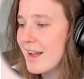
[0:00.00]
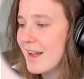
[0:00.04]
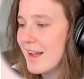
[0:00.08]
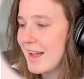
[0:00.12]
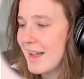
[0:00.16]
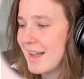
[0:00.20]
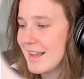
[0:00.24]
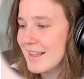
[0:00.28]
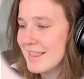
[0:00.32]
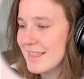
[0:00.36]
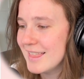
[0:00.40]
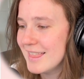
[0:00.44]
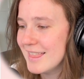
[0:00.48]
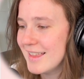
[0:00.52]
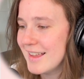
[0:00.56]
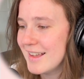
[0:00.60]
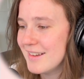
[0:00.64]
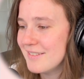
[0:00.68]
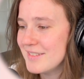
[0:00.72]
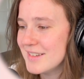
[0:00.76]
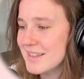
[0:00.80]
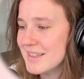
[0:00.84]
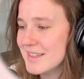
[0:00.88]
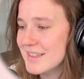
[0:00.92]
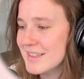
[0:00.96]
I love
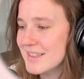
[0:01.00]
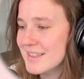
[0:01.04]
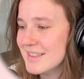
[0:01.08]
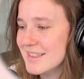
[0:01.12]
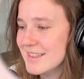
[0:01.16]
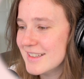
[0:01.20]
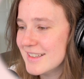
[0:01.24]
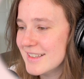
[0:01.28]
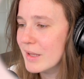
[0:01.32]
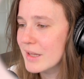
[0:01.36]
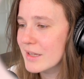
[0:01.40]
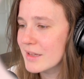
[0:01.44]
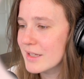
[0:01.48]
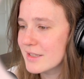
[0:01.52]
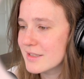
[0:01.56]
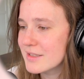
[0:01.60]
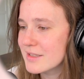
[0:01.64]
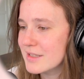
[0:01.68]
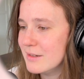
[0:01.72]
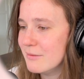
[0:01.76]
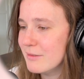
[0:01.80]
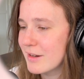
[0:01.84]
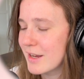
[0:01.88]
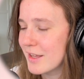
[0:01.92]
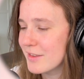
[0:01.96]
it. Let's
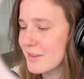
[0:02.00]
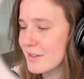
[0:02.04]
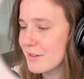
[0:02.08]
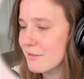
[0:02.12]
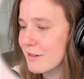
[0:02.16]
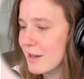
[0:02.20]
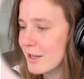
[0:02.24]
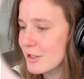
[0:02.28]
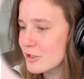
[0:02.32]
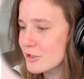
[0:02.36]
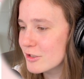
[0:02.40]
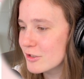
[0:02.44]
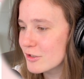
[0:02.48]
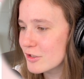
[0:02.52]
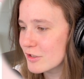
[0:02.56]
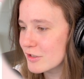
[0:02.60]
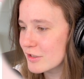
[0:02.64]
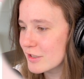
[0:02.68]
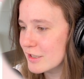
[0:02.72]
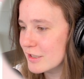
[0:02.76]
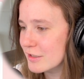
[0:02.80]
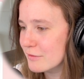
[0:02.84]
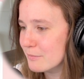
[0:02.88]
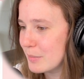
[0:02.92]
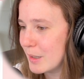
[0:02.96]
see, we got the irrational
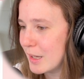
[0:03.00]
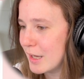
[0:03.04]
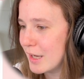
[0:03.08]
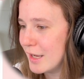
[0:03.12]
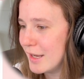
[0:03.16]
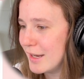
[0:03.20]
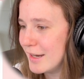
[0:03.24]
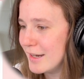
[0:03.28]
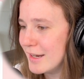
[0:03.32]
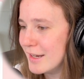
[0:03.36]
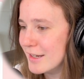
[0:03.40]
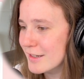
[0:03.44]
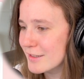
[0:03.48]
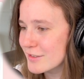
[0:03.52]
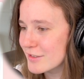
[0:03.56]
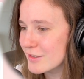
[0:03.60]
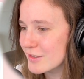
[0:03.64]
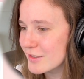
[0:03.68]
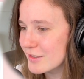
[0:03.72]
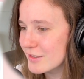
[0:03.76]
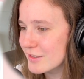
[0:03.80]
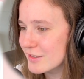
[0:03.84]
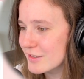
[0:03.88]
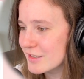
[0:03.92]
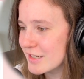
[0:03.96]
journey of pi, a
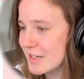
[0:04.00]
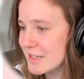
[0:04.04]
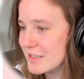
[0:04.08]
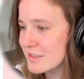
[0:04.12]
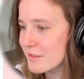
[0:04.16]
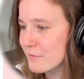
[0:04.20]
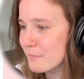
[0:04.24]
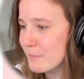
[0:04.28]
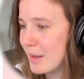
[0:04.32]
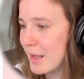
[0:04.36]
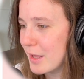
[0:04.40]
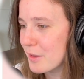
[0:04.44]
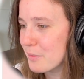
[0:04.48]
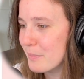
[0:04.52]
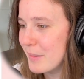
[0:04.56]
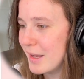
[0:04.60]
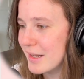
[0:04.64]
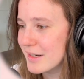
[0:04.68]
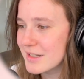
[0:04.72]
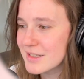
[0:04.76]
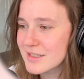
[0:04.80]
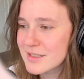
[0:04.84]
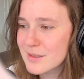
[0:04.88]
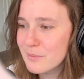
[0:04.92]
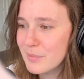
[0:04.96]
circular taste of math,
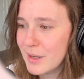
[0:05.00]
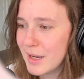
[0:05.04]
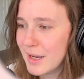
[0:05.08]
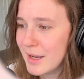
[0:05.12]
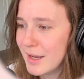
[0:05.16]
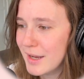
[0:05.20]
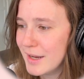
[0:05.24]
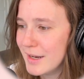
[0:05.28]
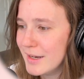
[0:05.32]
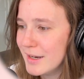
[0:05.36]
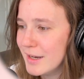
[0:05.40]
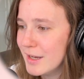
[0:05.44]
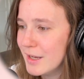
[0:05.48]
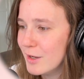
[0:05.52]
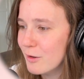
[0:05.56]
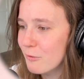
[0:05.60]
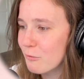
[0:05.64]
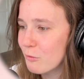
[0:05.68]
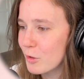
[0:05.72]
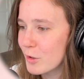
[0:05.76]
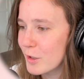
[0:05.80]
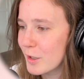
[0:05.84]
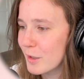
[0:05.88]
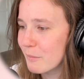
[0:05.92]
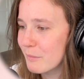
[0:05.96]
madness, and pi.
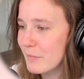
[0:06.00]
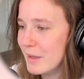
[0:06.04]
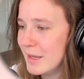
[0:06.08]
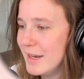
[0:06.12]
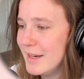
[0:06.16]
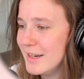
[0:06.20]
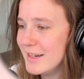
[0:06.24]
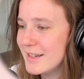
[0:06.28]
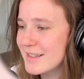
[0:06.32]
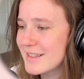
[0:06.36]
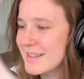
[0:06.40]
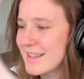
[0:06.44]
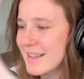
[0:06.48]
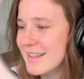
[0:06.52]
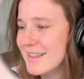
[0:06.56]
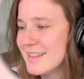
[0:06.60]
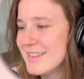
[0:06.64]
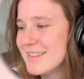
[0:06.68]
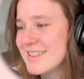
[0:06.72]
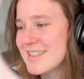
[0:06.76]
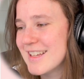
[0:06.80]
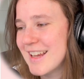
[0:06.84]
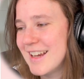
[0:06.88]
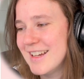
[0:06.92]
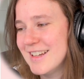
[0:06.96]
Warning may
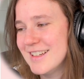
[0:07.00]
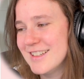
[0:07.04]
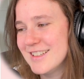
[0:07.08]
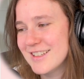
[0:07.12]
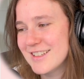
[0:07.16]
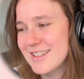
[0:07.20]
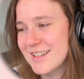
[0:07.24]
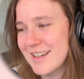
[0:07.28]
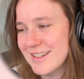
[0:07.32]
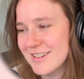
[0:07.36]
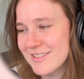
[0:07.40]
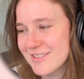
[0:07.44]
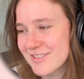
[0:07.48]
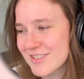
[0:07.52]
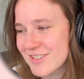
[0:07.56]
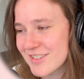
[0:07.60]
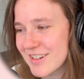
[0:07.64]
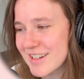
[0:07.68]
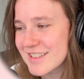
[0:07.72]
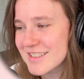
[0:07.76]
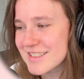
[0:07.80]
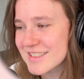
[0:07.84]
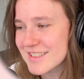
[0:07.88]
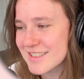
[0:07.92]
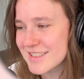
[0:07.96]
contain
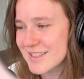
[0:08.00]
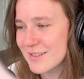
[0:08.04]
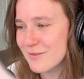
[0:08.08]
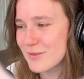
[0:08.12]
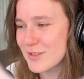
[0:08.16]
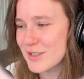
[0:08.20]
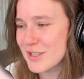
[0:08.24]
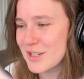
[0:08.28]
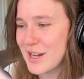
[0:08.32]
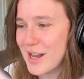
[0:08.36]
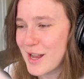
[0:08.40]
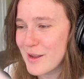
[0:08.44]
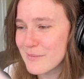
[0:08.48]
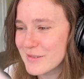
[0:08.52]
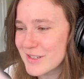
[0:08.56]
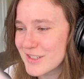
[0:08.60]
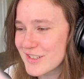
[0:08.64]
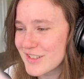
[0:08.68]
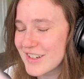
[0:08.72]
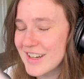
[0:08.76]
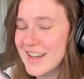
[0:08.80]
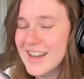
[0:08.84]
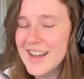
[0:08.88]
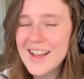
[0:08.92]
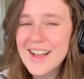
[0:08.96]
traces of
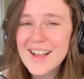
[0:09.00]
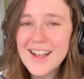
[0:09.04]
geometry.